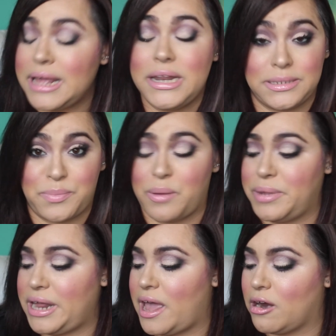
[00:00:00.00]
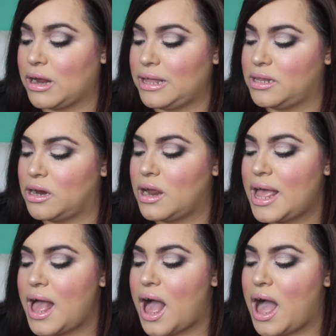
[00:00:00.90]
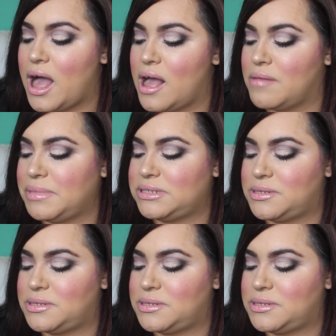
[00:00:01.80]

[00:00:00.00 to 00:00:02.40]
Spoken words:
It is permanent hair color. It's